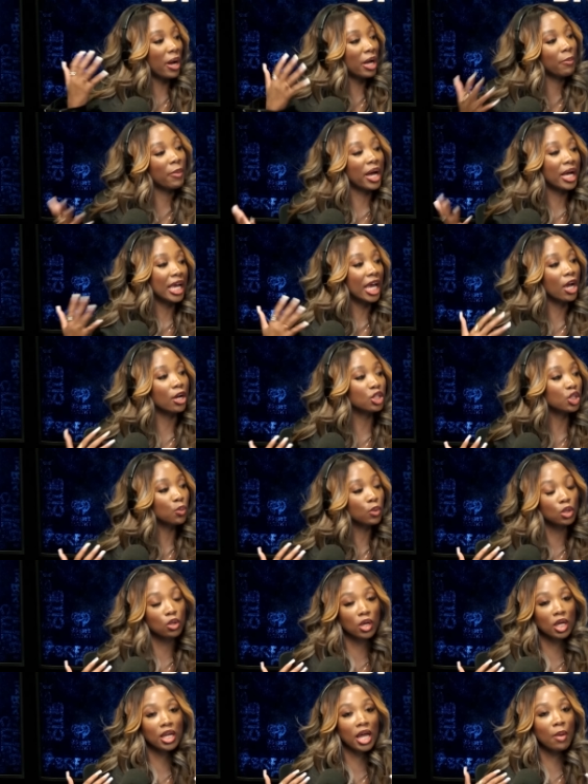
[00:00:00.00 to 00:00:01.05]
my, my character
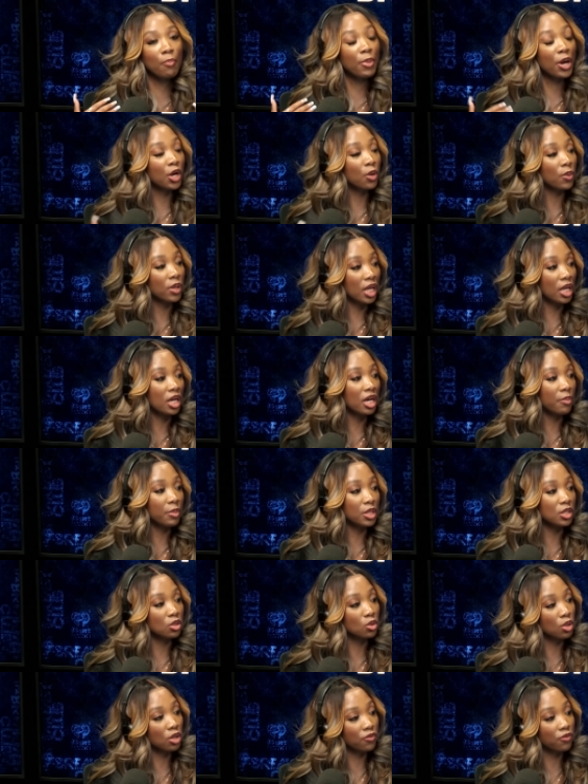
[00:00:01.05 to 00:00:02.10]
will look a lot better when they come in
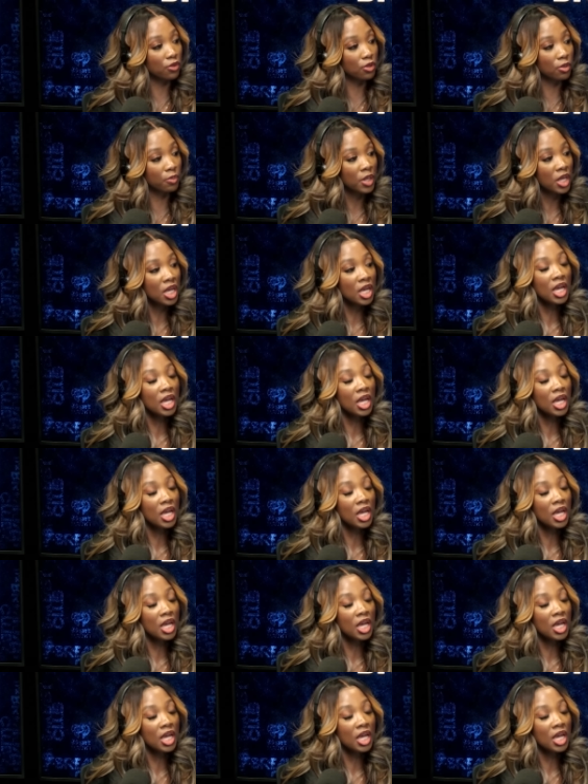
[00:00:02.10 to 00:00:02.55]
this courtroom.